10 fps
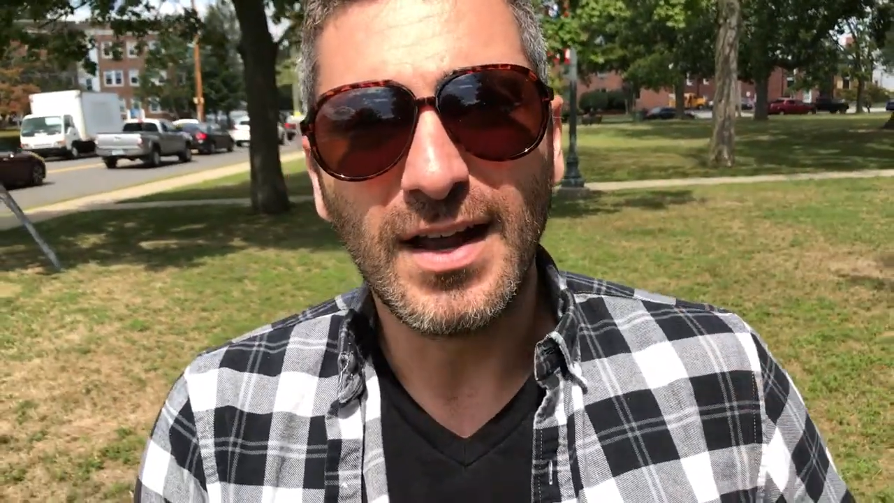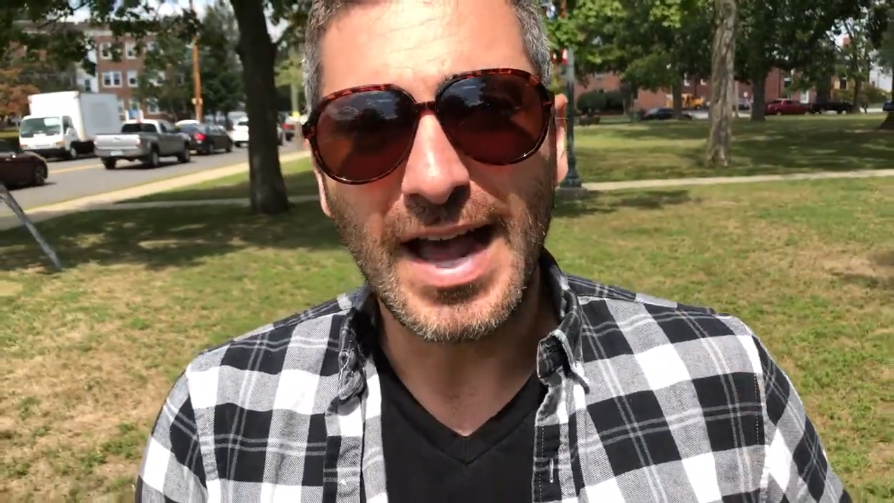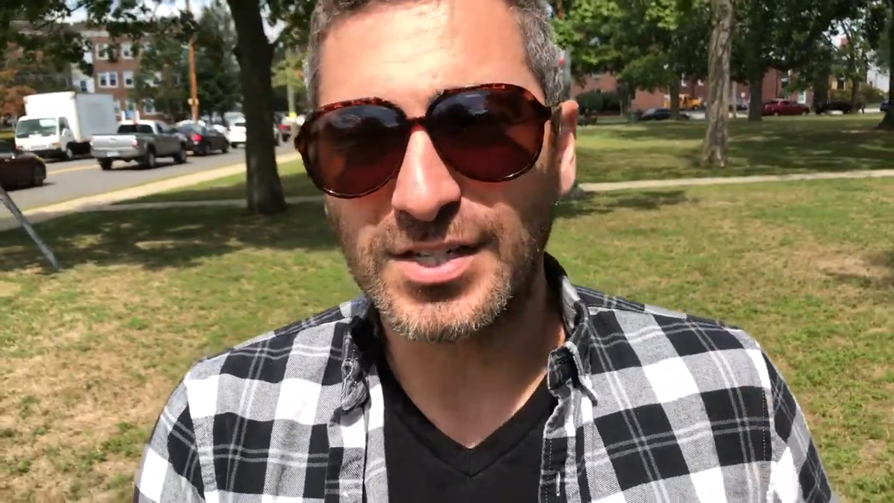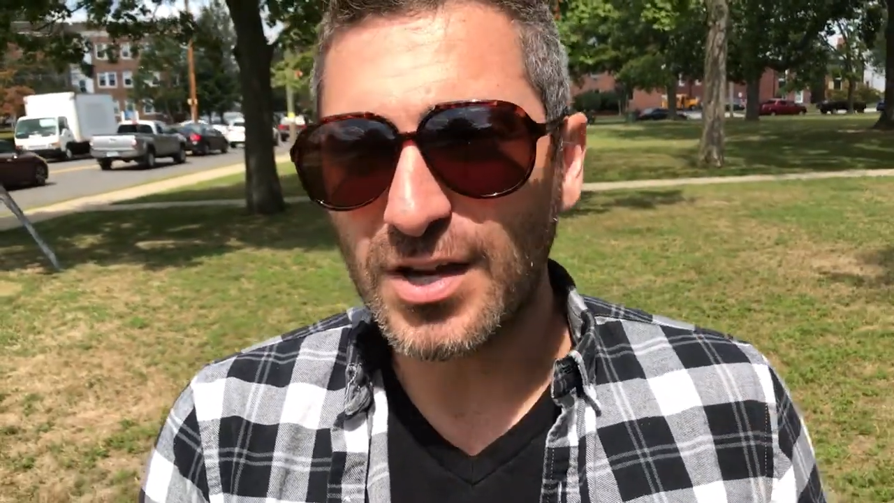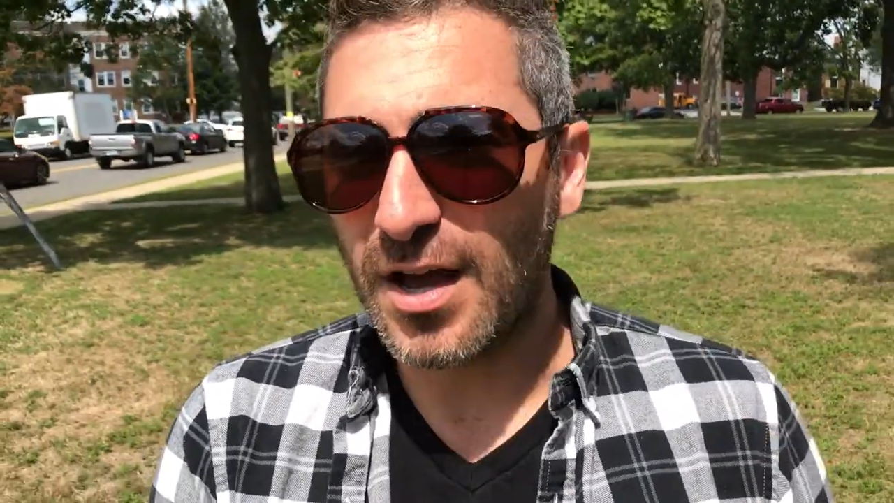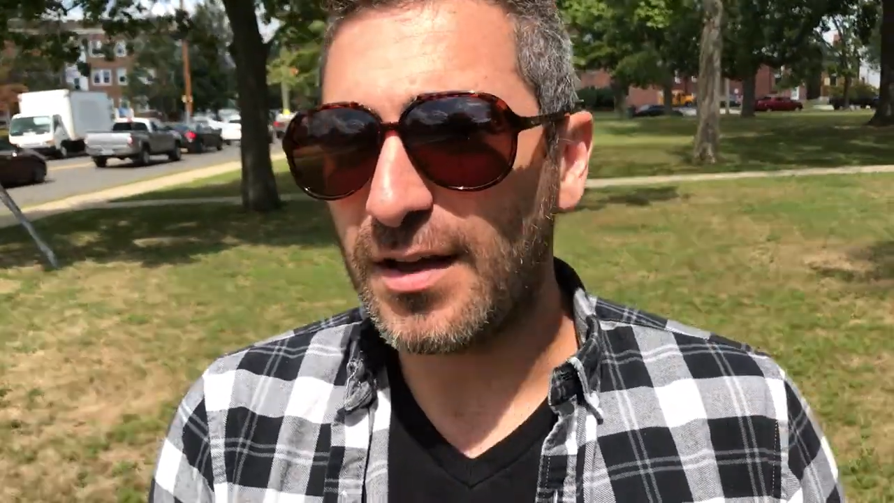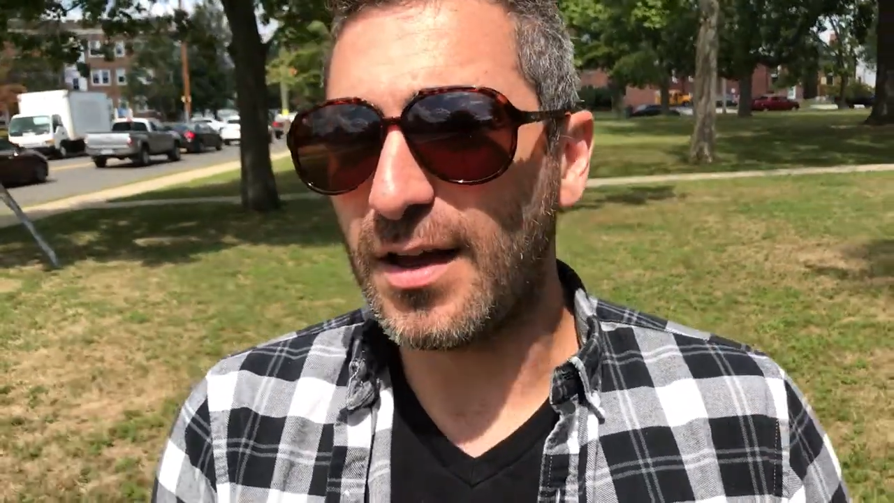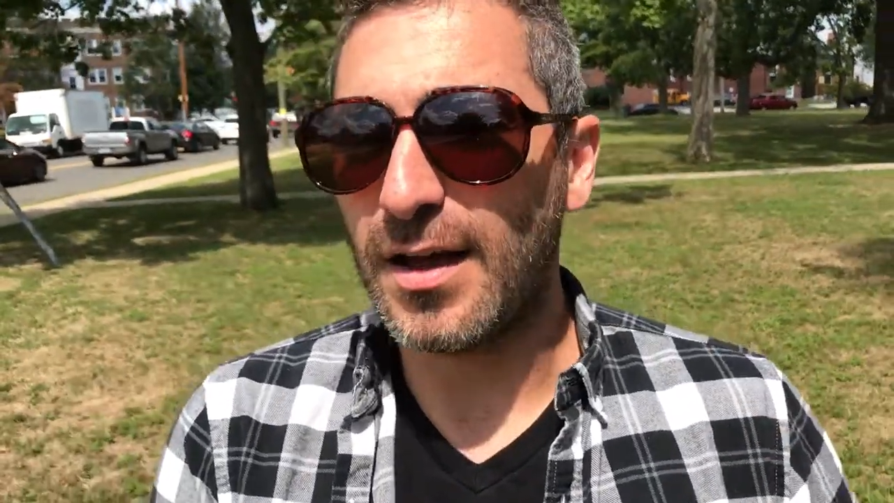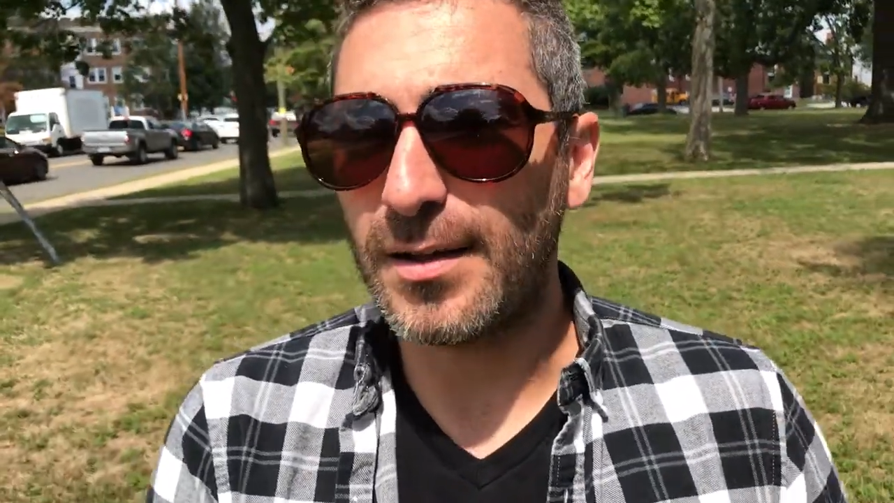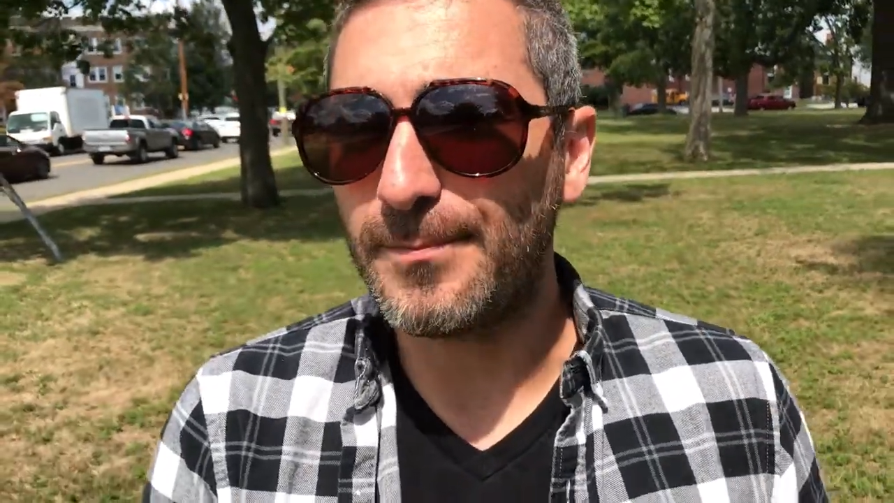I saw
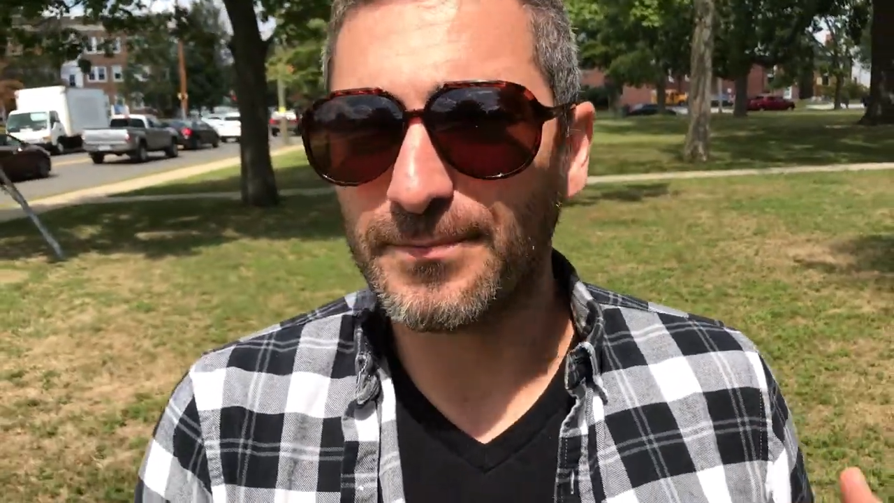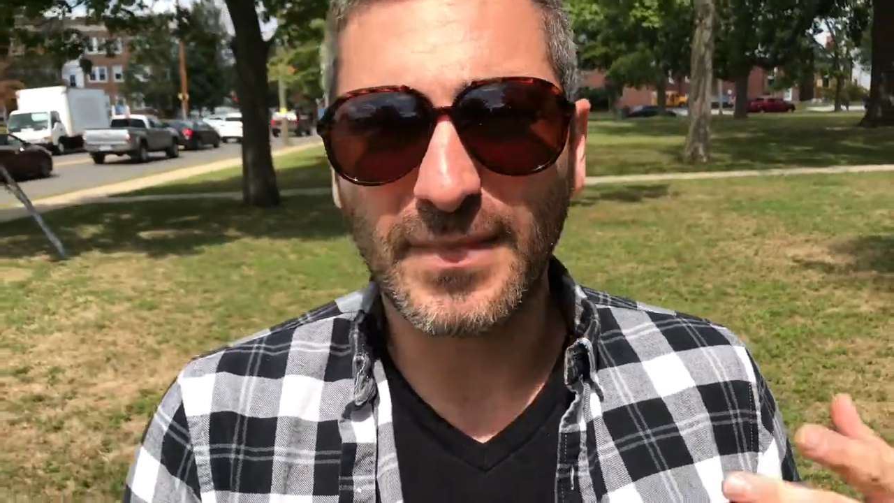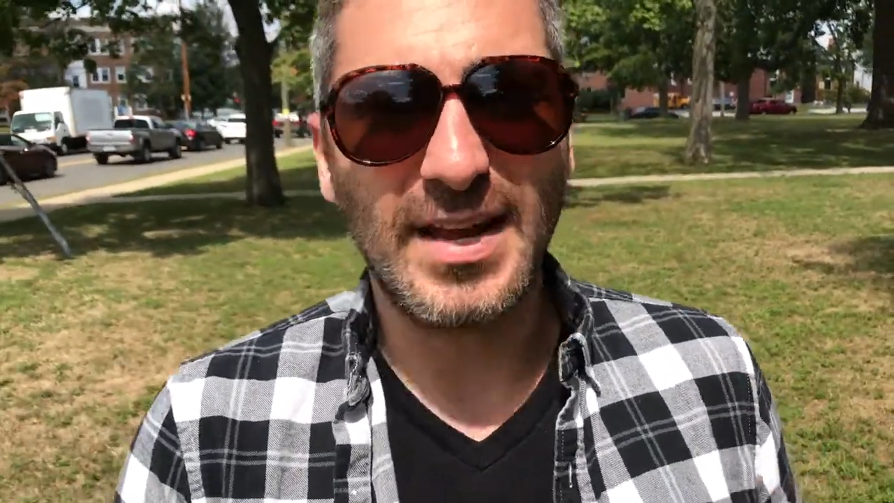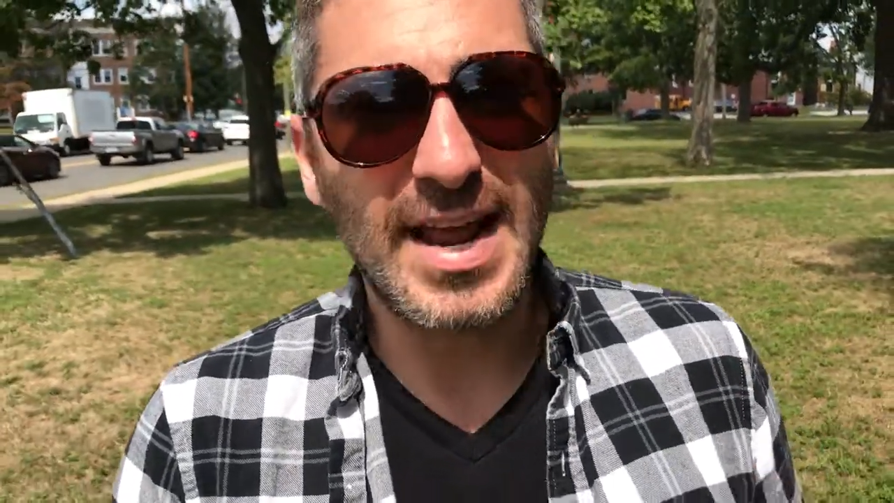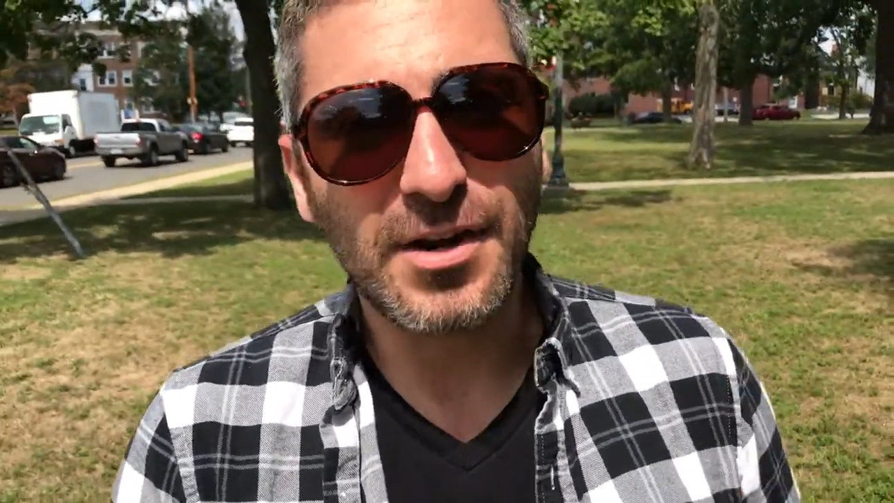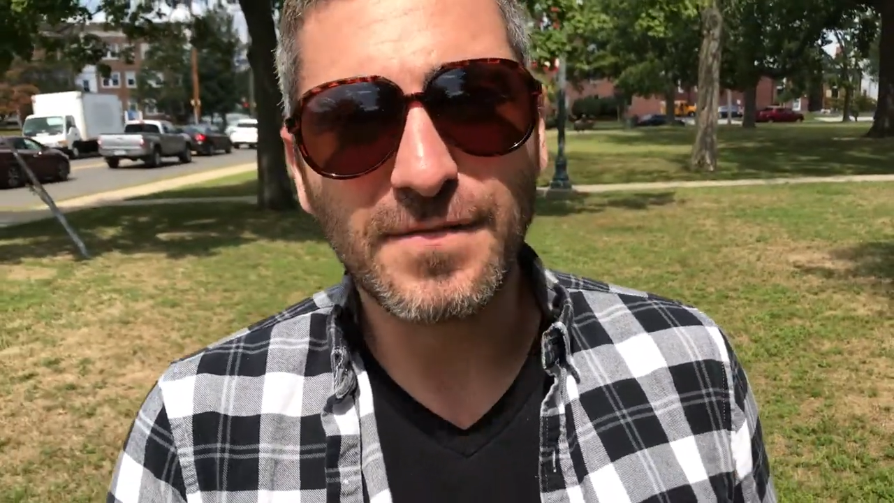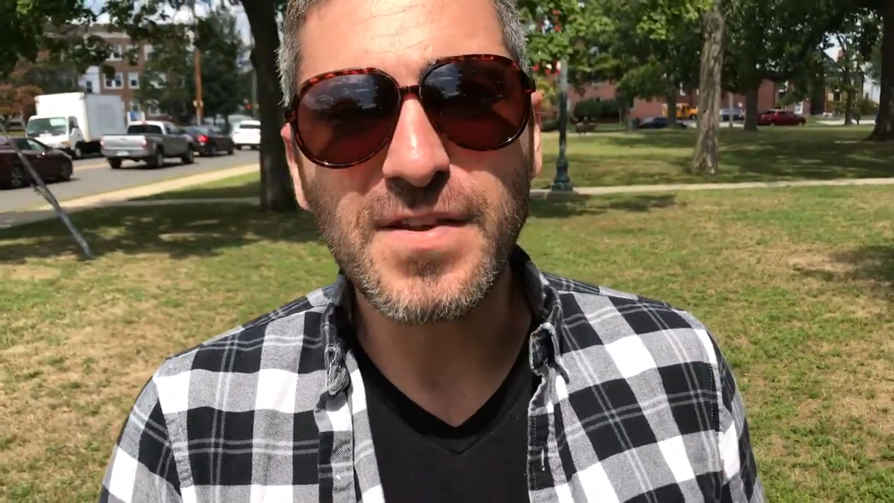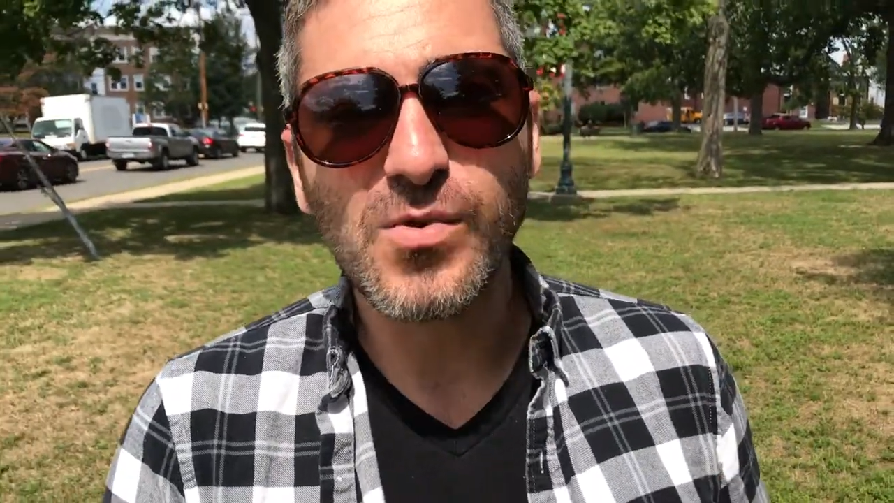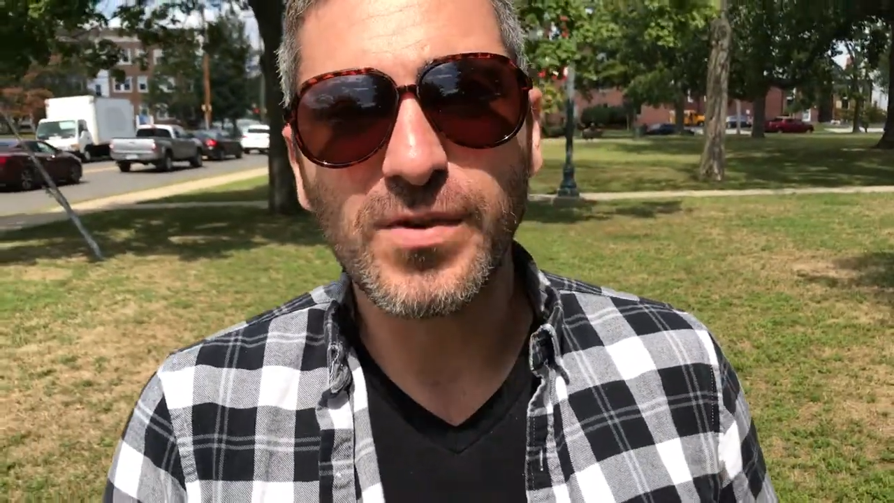um, an interview